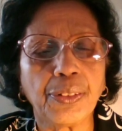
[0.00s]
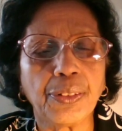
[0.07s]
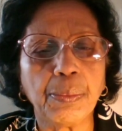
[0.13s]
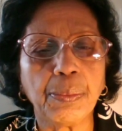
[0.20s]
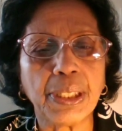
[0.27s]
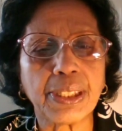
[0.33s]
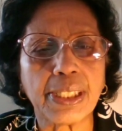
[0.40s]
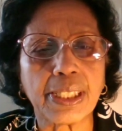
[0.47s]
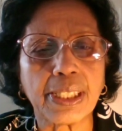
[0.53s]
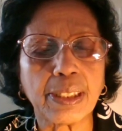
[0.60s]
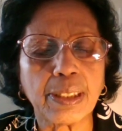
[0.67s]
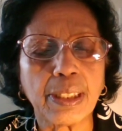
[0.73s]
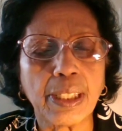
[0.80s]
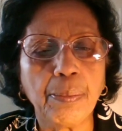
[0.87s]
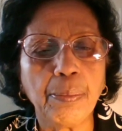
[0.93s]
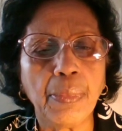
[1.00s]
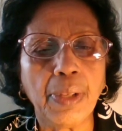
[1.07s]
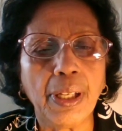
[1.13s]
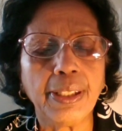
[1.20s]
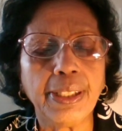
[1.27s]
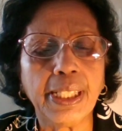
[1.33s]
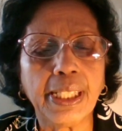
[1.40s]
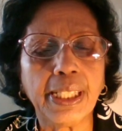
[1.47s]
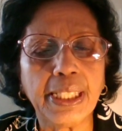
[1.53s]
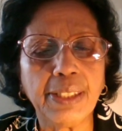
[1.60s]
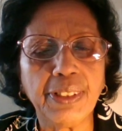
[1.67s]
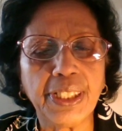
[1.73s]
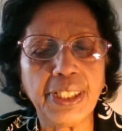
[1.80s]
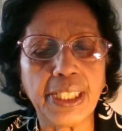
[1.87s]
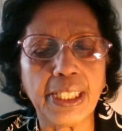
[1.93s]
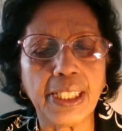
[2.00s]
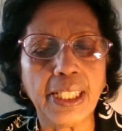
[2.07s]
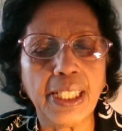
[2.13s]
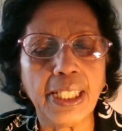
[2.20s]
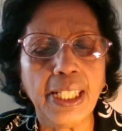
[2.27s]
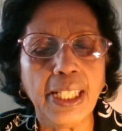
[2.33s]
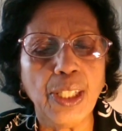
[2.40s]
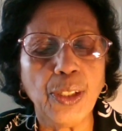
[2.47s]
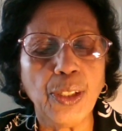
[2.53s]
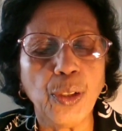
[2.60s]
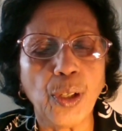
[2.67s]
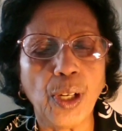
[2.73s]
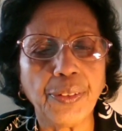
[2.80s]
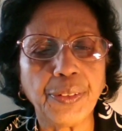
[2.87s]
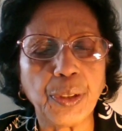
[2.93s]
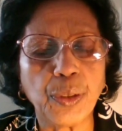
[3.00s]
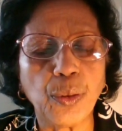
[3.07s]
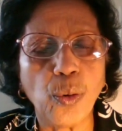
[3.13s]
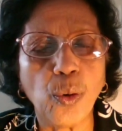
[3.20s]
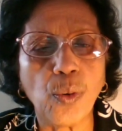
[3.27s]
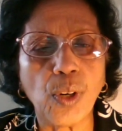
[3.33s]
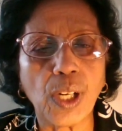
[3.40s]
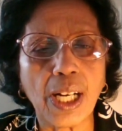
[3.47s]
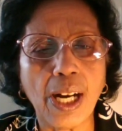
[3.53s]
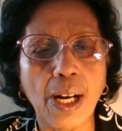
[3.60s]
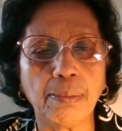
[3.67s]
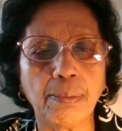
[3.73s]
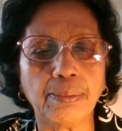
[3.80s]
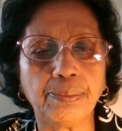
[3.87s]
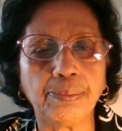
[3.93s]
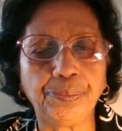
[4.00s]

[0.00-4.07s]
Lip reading: the business, negativity you have to overcome.